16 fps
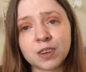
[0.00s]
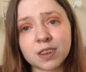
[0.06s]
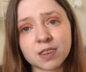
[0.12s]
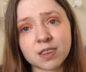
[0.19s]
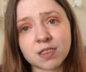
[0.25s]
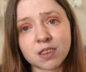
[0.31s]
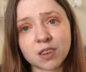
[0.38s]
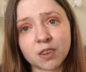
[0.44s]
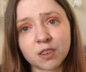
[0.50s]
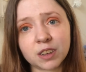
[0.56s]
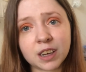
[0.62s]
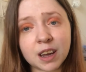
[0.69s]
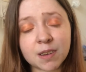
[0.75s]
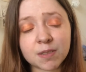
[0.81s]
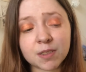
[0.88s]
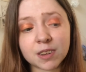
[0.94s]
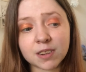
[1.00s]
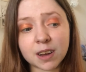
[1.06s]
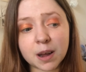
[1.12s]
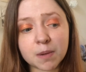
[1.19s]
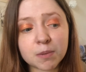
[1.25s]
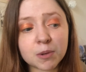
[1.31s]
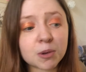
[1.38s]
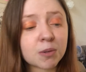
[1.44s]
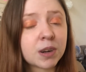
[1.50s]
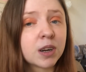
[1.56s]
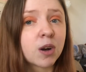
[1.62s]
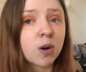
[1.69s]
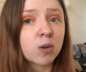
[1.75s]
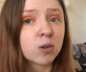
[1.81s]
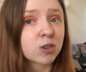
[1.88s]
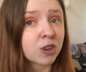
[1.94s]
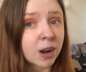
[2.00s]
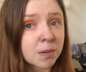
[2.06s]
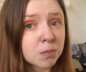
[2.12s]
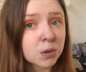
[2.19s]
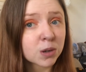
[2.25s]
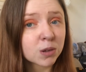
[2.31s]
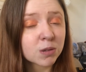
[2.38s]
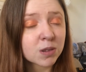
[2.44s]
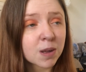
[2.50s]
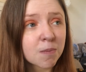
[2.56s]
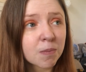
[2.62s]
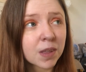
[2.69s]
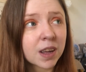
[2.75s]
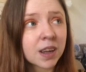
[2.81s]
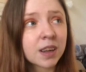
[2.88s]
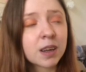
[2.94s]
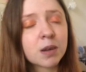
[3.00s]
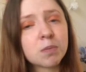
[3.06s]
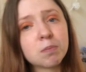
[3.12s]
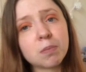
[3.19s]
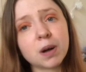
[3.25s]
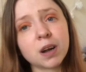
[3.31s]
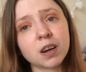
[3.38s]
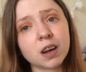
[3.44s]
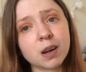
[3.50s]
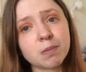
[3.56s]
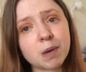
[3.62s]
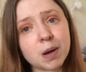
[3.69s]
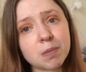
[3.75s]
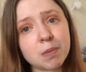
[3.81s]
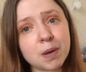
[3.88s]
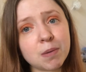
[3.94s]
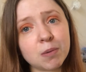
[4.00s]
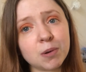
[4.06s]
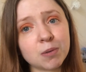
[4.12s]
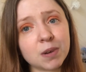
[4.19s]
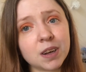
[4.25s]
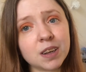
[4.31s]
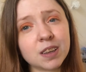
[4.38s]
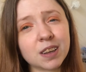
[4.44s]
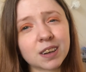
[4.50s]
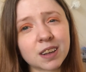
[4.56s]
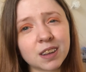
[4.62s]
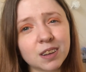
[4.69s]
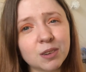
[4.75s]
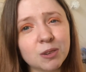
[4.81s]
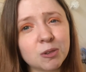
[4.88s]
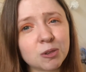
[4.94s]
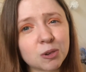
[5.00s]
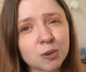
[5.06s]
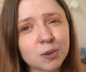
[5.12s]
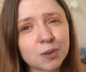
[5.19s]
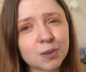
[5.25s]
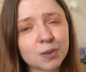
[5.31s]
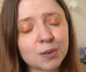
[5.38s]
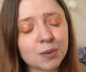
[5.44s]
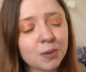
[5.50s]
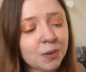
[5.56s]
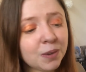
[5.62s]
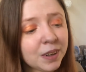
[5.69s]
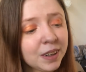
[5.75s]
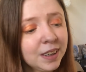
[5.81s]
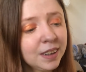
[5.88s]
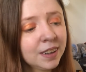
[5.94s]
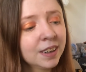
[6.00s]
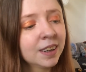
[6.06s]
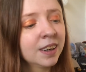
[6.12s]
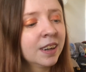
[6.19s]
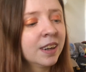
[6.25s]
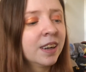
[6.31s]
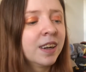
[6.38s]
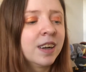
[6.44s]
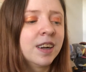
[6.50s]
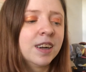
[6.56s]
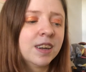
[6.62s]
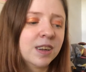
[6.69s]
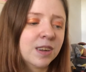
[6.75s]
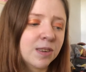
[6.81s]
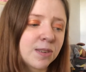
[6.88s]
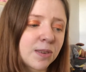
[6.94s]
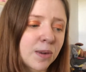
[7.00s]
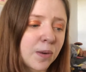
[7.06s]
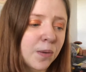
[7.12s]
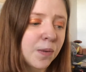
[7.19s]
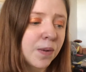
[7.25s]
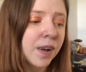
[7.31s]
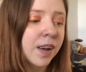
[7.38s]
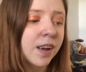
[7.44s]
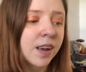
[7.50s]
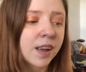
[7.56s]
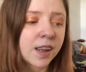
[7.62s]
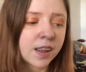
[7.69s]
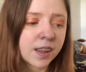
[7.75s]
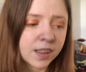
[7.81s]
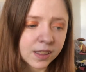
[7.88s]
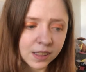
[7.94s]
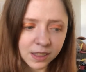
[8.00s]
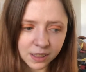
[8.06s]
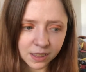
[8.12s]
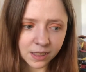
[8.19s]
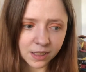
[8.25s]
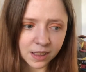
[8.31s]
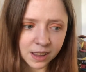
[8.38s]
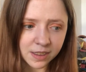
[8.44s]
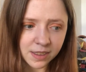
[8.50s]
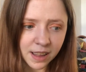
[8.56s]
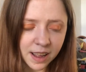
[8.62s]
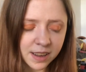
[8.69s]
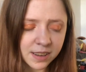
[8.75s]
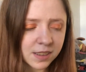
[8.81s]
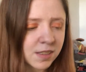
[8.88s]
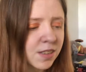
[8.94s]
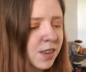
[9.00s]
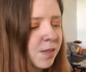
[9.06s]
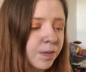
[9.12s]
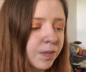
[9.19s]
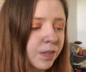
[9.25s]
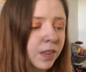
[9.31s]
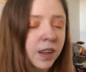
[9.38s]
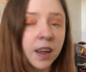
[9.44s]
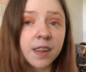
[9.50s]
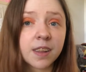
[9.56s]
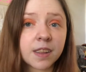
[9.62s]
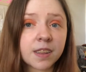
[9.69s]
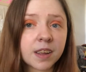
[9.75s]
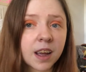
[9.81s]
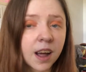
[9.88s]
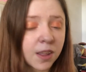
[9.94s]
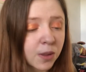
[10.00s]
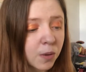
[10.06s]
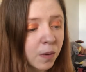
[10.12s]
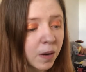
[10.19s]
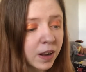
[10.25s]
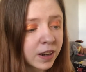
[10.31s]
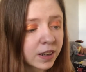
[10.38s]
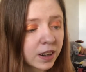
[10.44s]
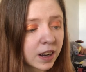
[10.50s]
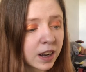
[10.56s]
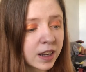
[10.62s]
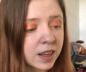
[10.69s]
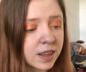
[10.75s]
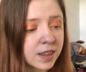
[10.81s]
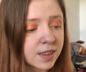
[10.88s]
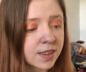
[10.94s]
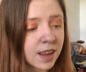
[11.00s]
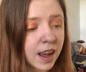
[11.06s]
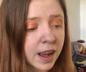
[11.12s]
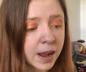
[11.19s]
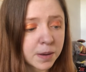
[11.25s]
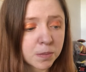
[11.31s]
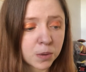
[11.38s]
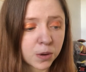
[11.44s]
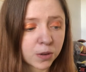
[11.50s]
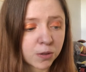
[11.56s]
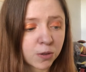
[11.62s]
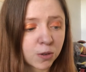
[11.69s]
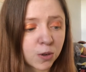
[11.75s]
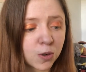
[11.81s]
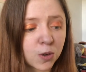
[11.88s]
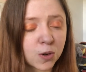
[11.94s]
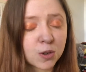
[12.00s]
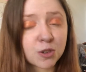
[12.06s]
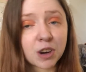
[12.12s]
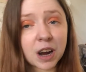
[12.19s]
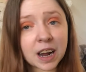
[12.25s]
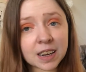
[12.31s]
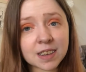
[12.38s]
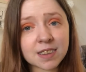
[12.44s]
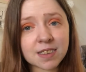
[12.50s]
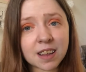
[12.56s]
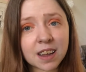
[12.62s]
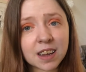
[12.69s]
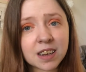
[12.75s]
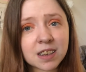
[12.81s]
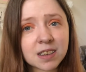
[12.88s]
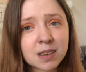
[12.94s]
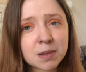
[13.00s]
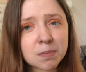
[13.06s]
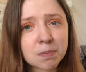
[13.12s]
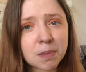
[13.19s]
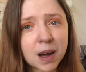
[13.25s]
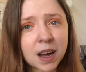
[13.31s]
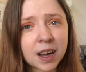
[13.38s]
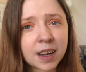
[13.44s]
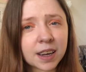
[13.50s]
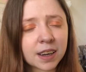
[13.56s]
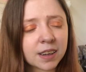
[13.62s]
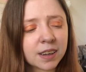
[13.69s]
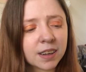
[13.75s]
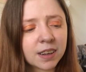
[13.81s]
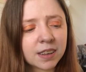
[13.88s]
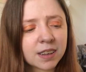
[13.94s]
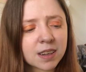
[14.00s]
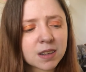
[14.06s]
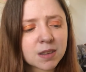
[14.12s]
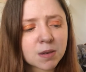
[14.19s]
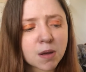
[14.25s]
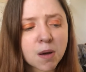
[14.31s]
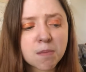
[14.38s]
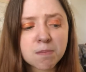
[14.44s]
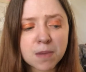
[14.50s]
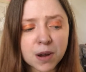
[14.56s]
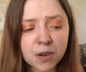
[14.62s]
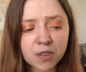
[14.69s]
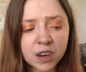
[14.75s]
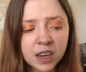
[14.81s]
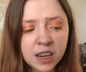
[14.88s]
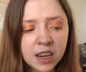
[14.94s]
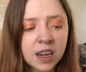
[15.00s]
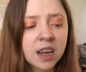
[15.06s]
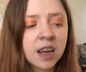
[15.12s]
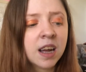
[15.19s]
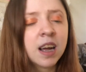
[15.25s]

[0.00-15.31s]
necessarily have the time to read a whole chapter of something, but I might be able to read like a little short story. So there's that. And then the other one is Handbook for Dragon Slayers by, I think it's Mary